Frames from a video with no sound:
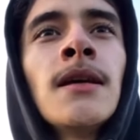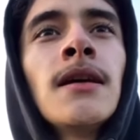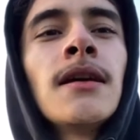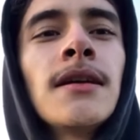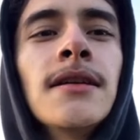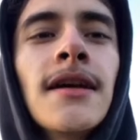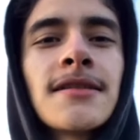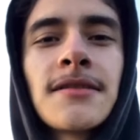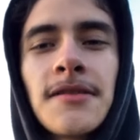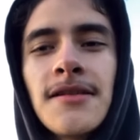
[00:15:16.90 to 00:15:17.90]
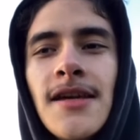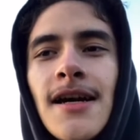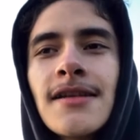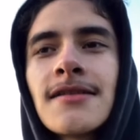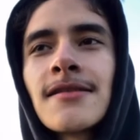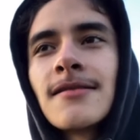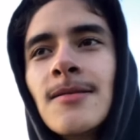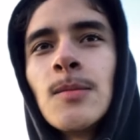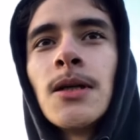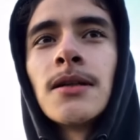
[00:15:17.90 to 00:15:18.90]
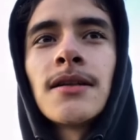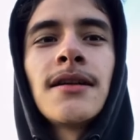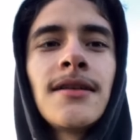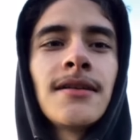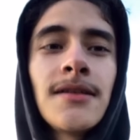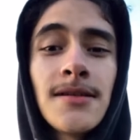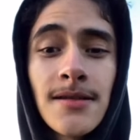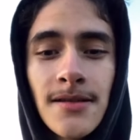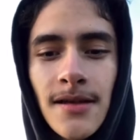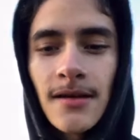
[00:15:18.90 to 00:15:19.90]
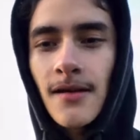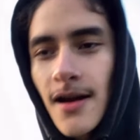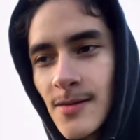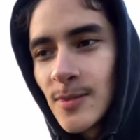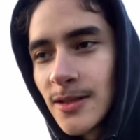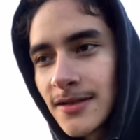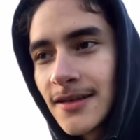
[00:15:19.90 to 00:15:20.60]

He gets there and he asks the monk. He's like, all right, monk,